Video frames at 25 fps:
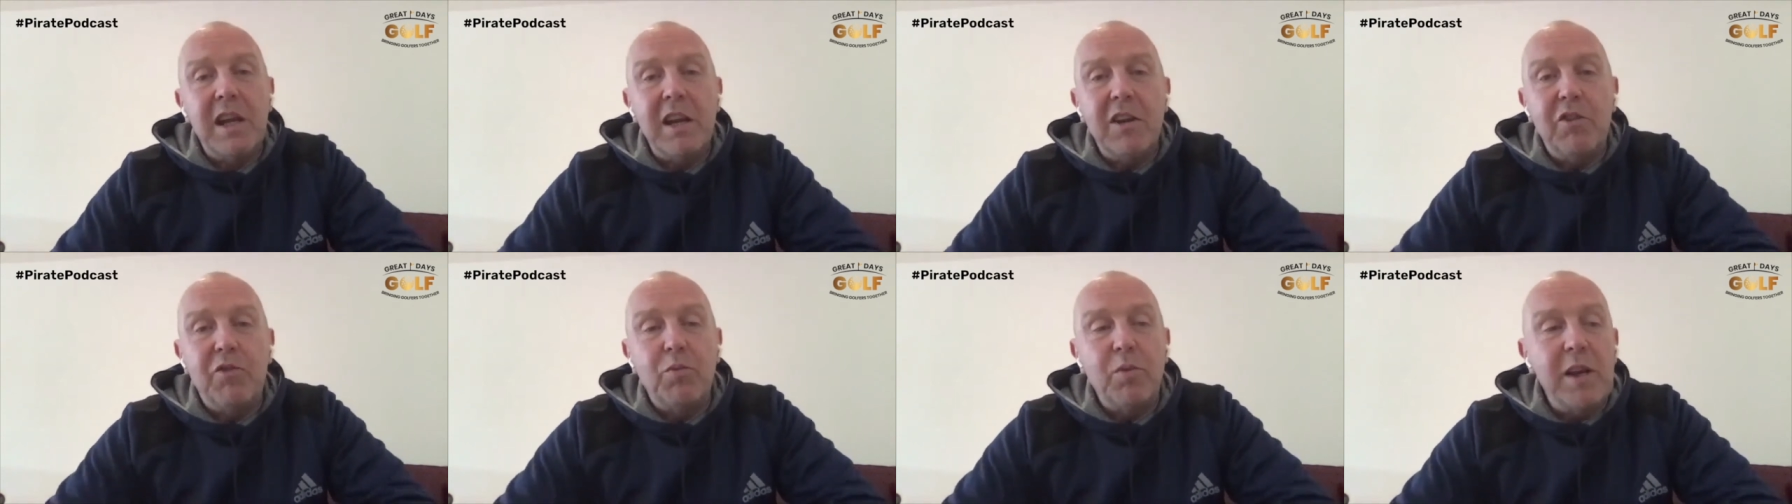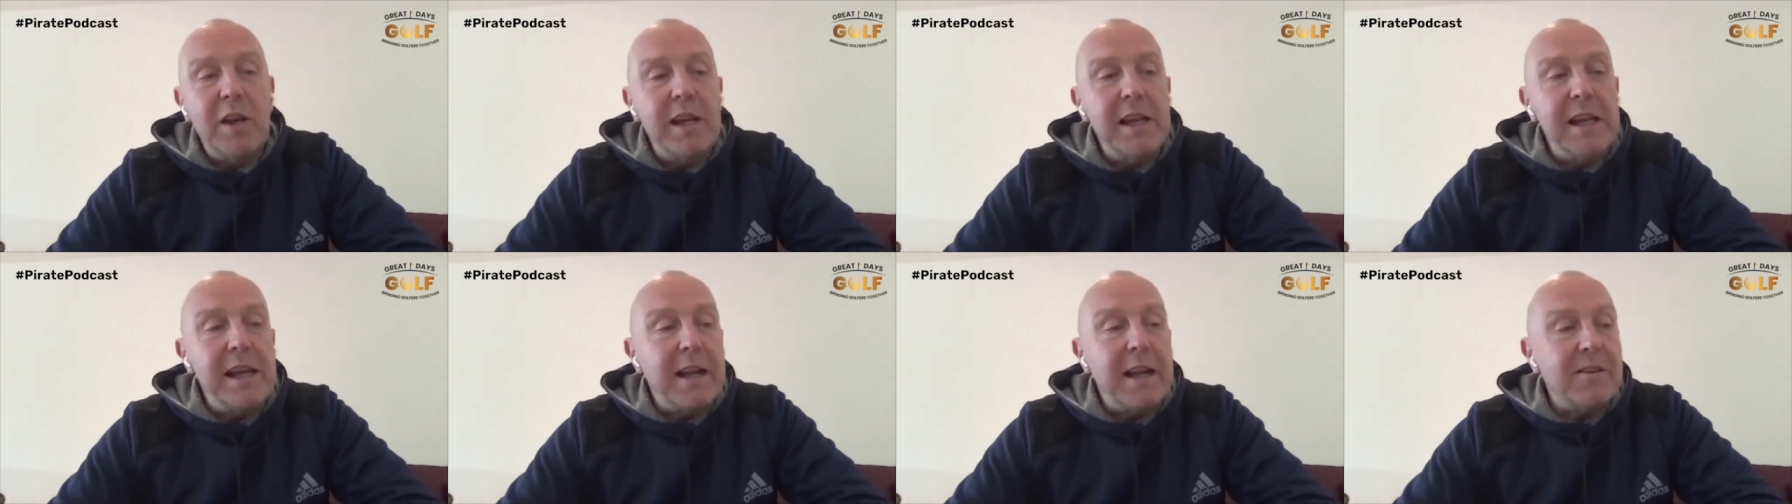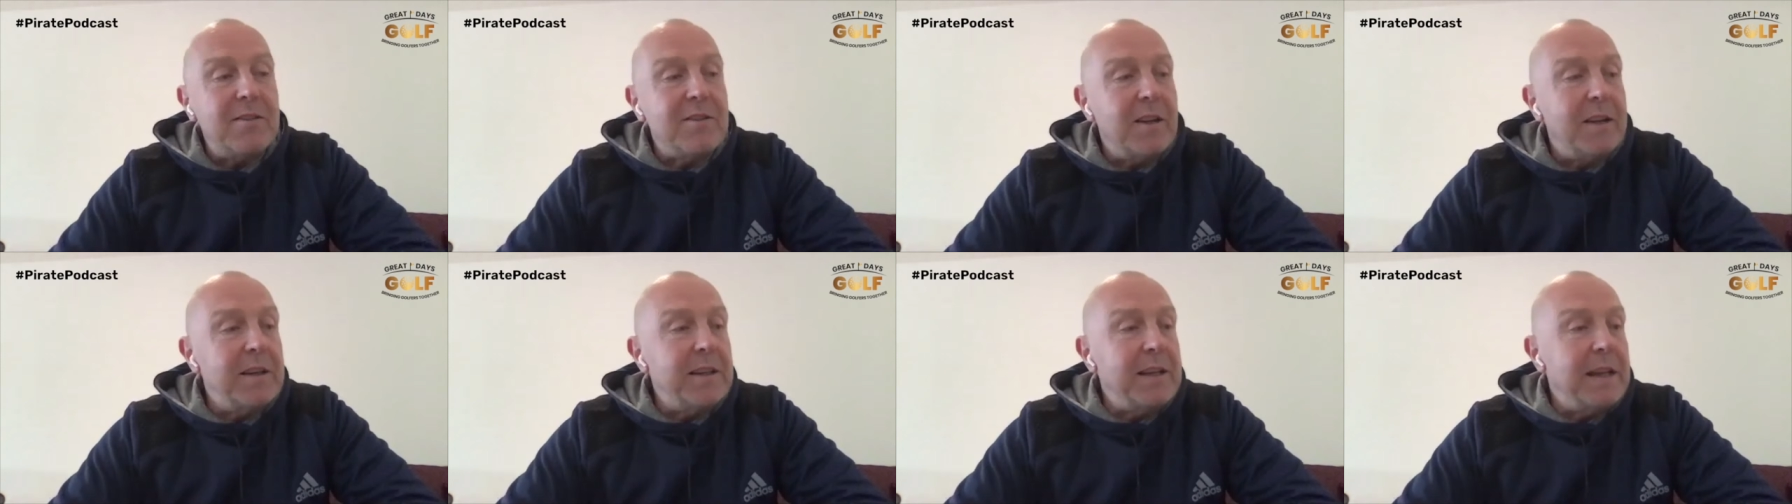it's really
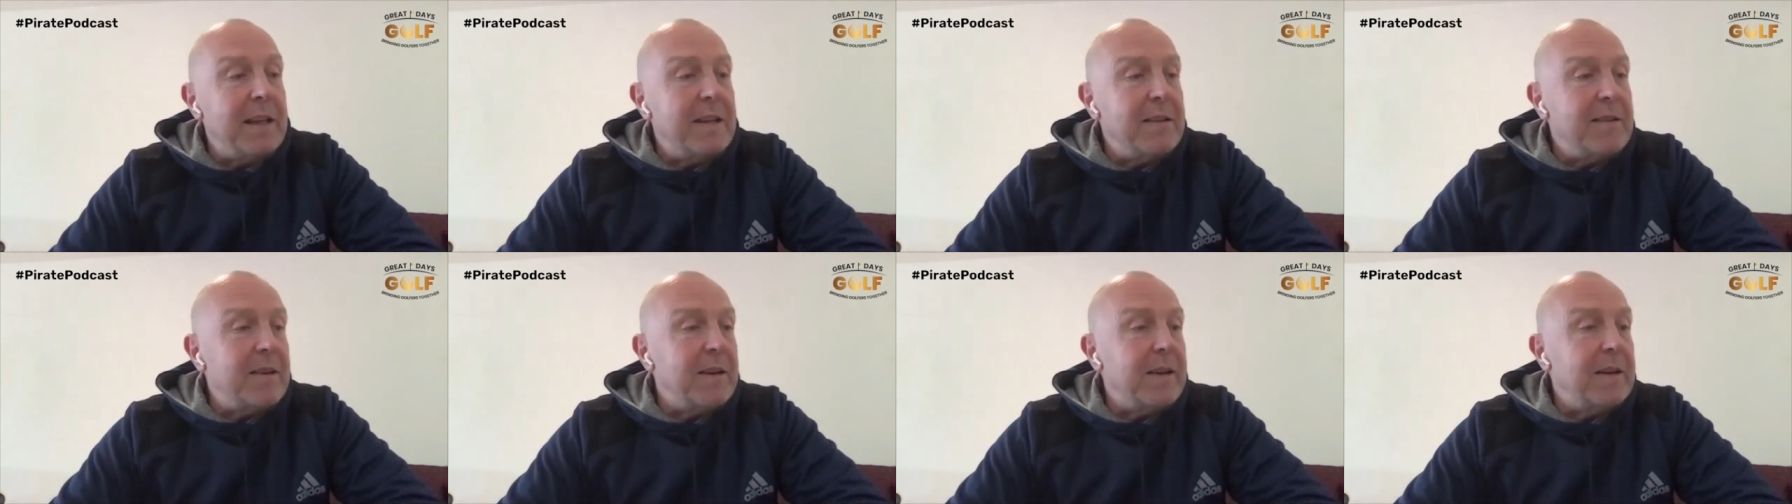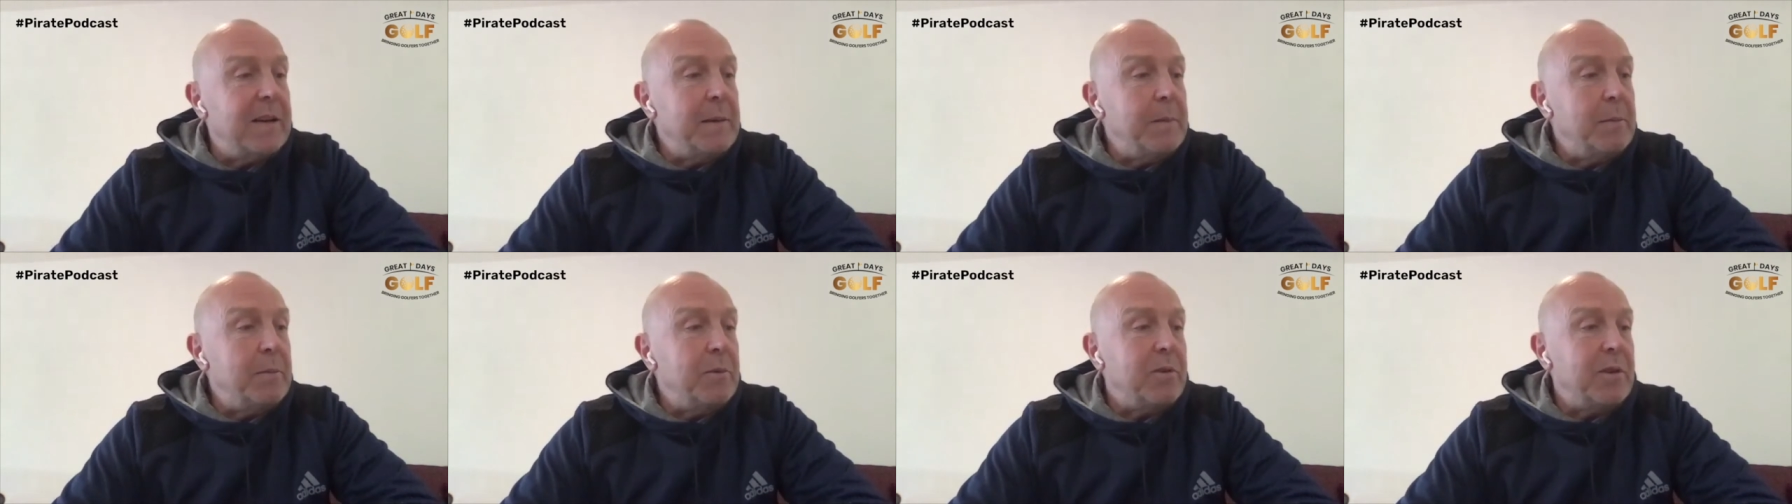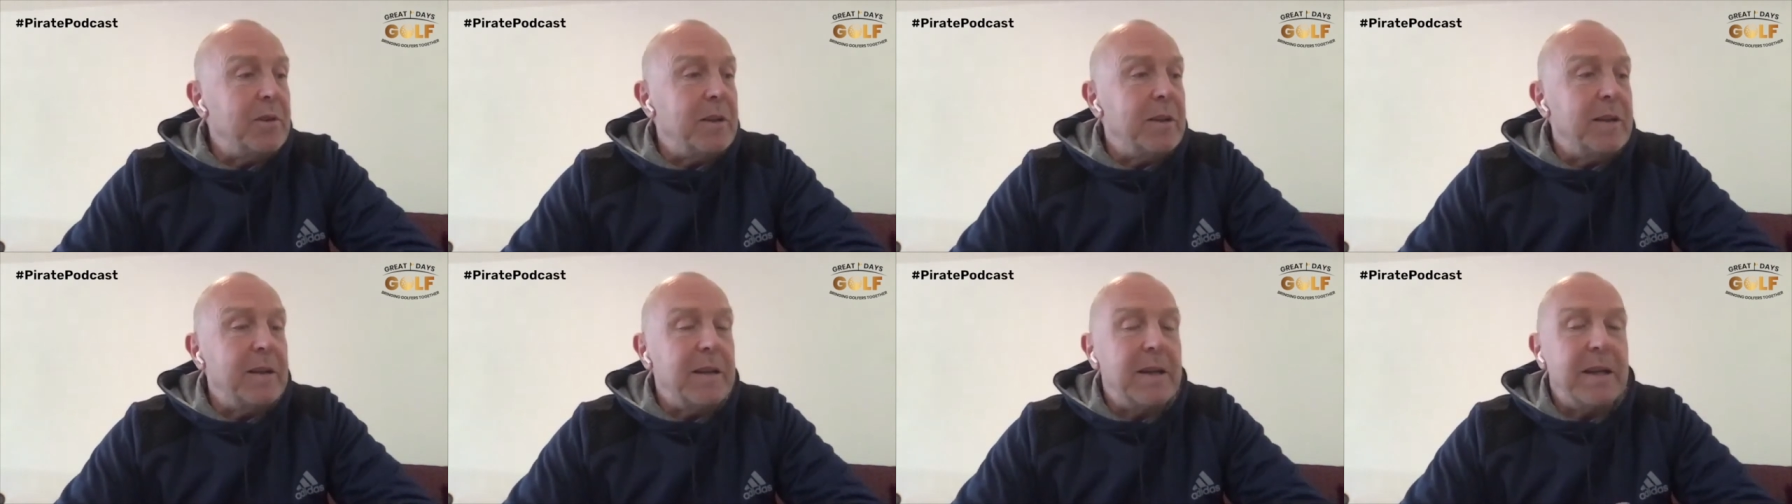exciting
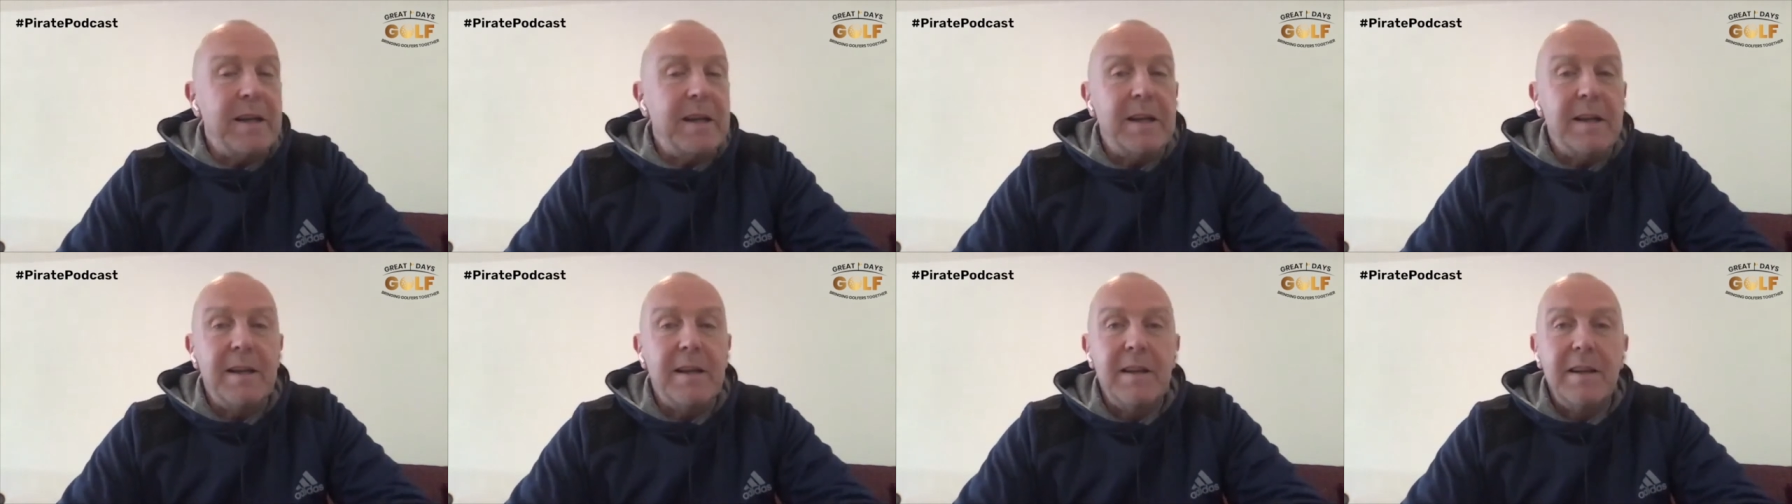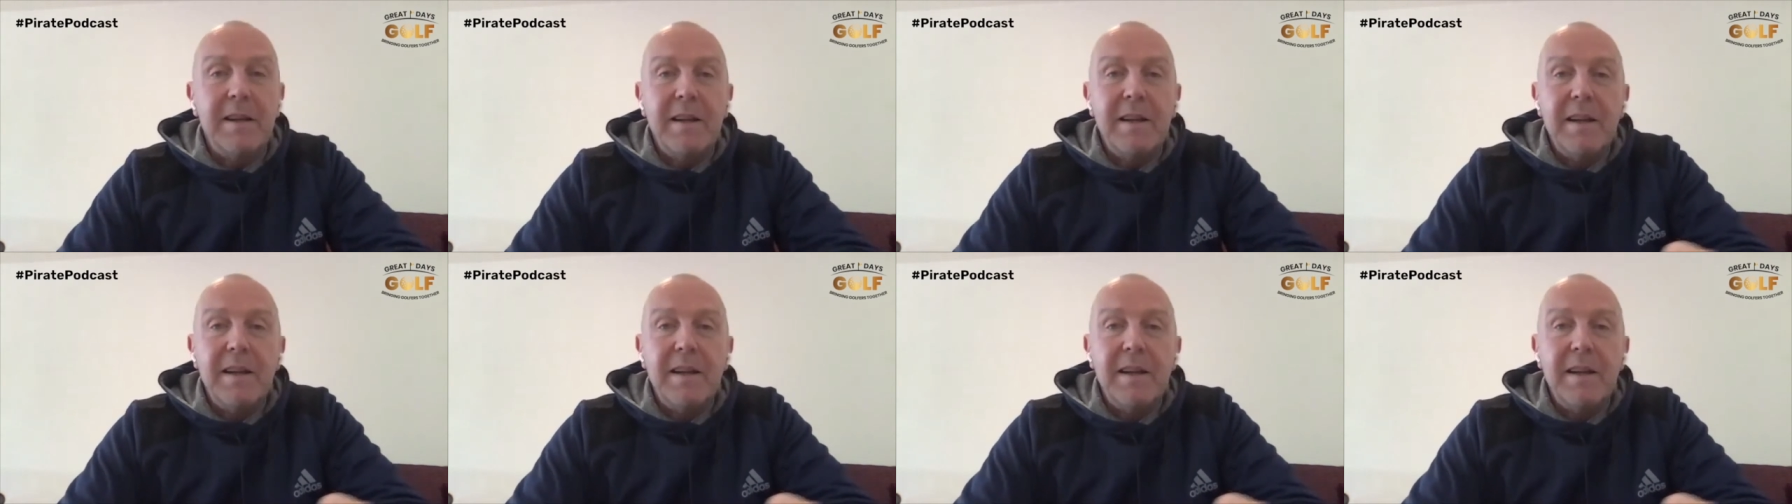times, and uh,